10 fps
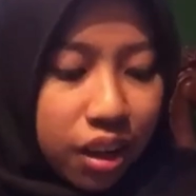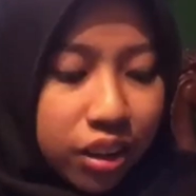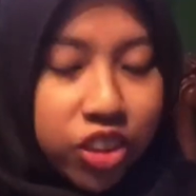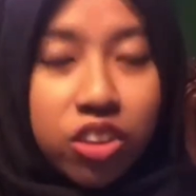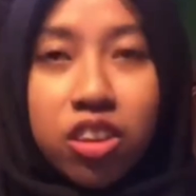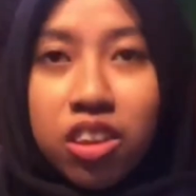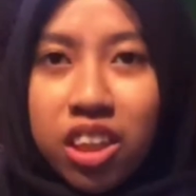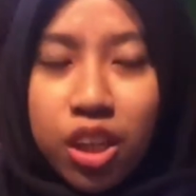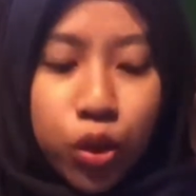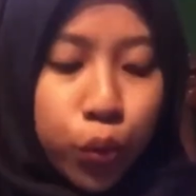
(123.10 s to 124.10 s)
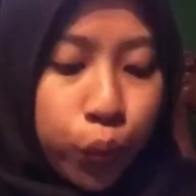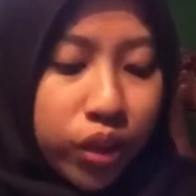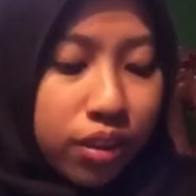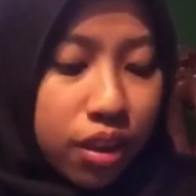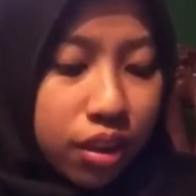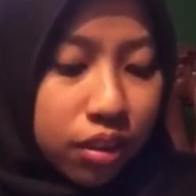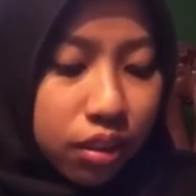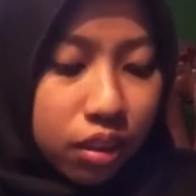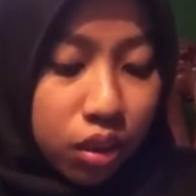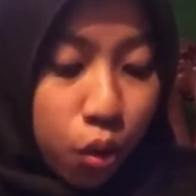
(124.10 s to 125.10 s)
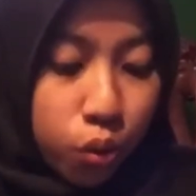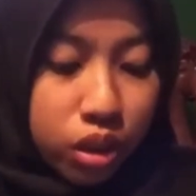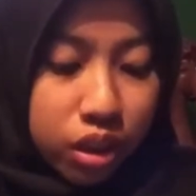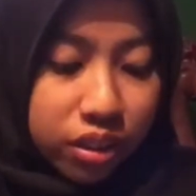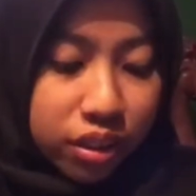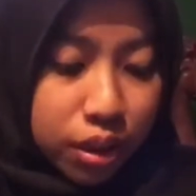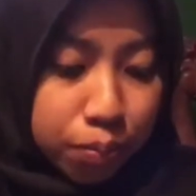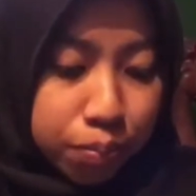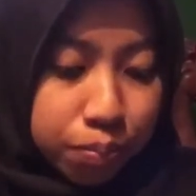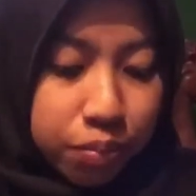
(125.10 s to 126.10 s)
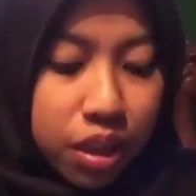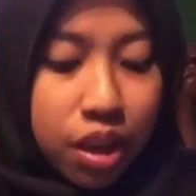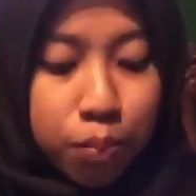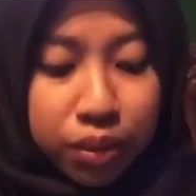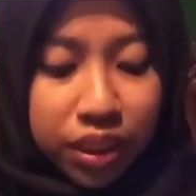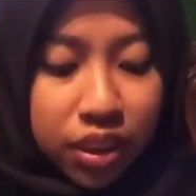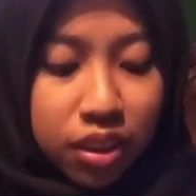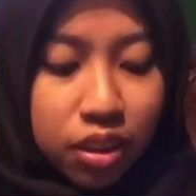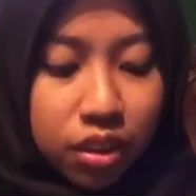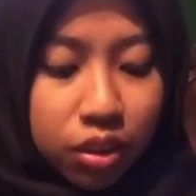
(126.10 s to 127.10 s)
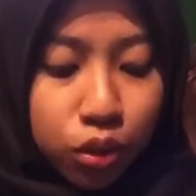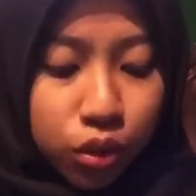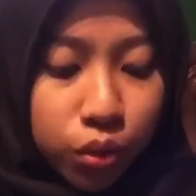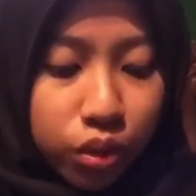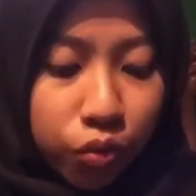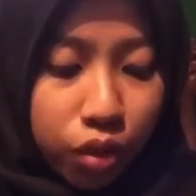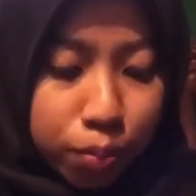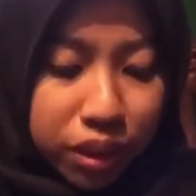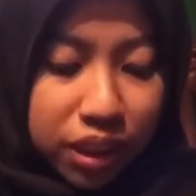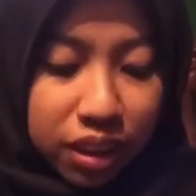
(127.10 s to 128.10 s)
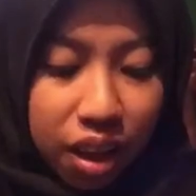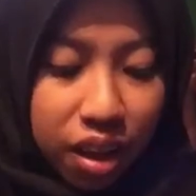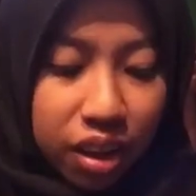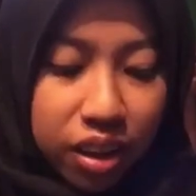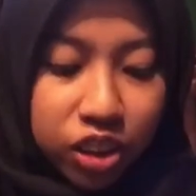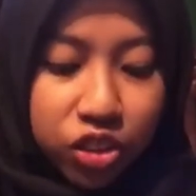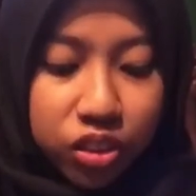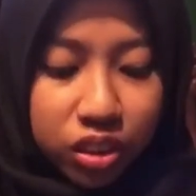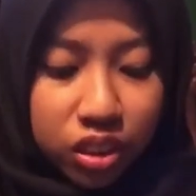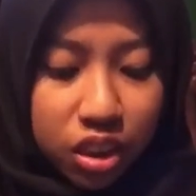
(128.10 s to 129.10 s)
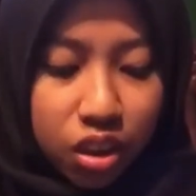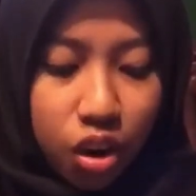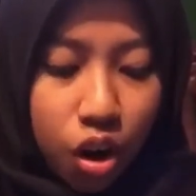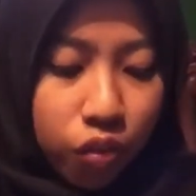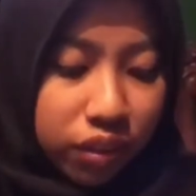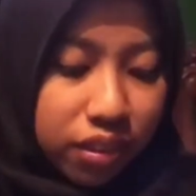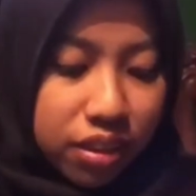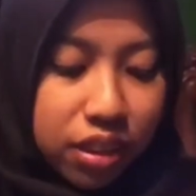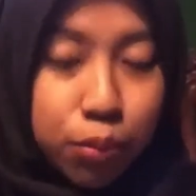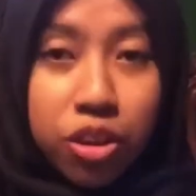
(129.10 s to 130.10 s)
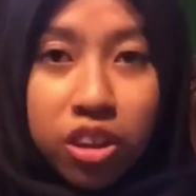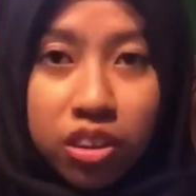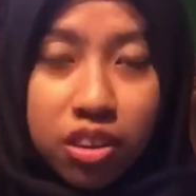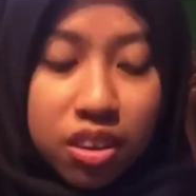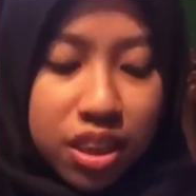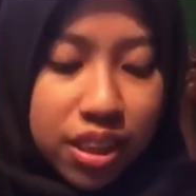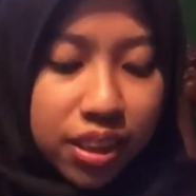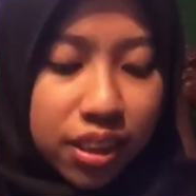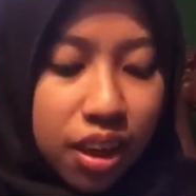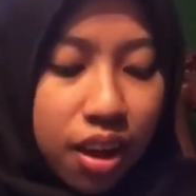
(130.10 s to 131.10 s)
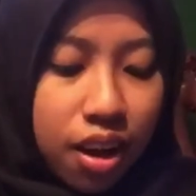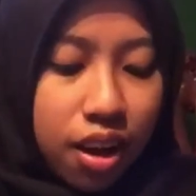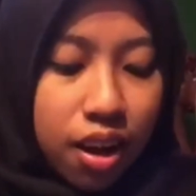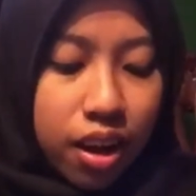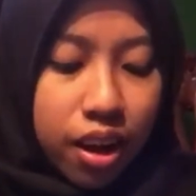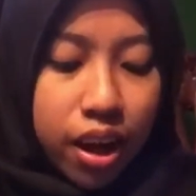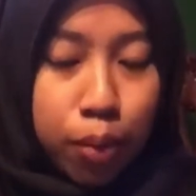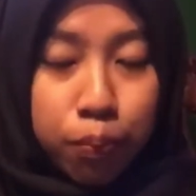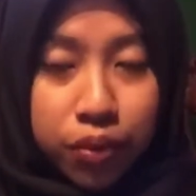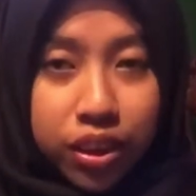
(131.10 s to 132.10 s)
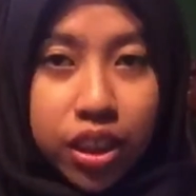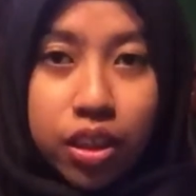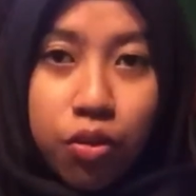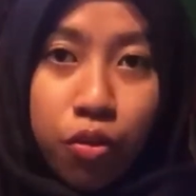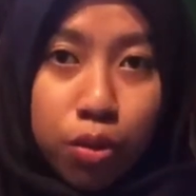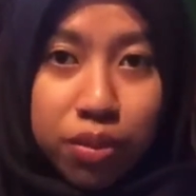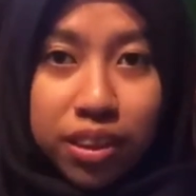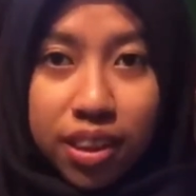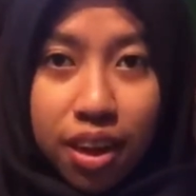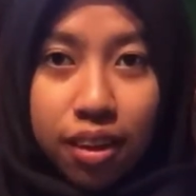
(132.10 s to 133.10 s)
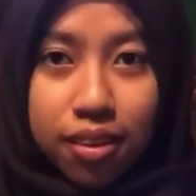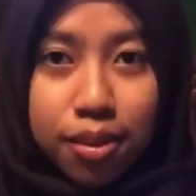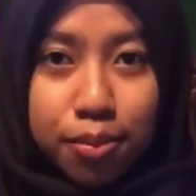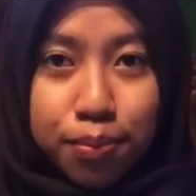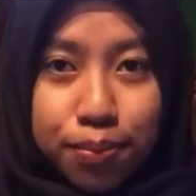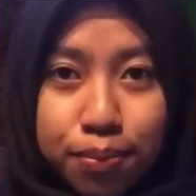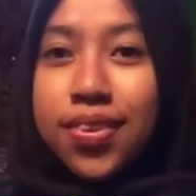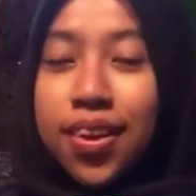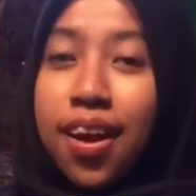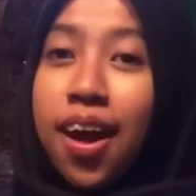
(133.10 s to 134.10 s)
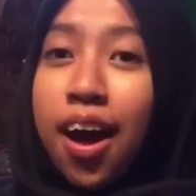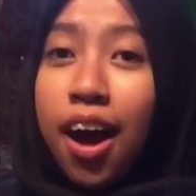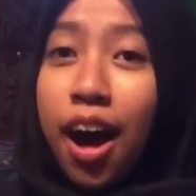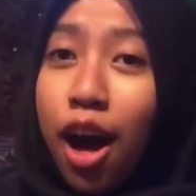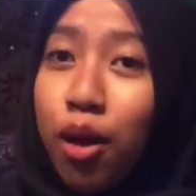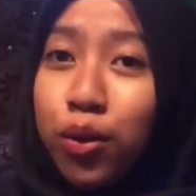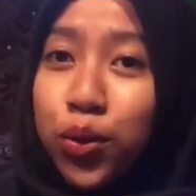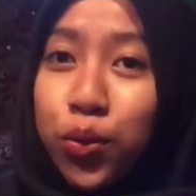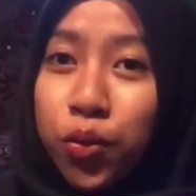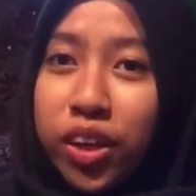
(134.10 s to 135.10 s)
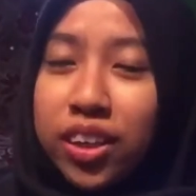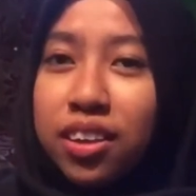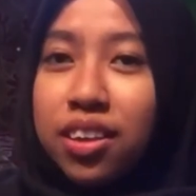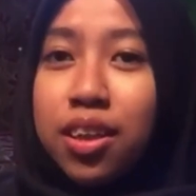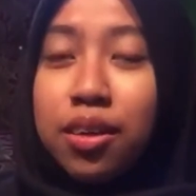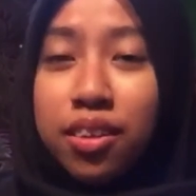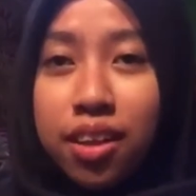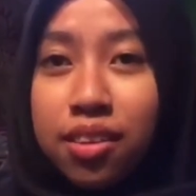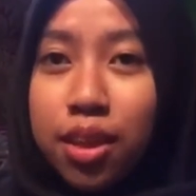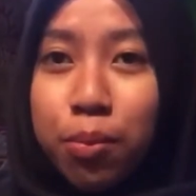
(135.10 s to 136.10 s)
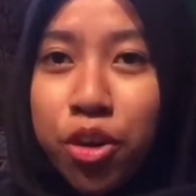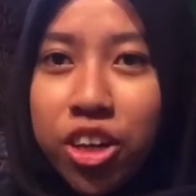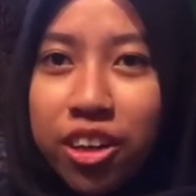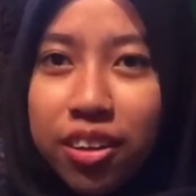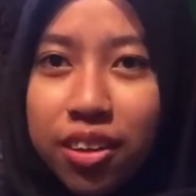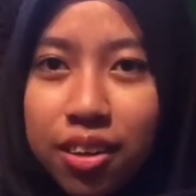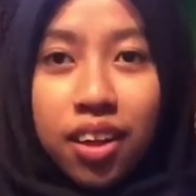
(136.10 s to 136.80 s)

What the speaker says: Generally, you will not know the receipt personnel, so the format, style, and structure of a testimonial letter is applied in a formal style. How to write a testimonial letter?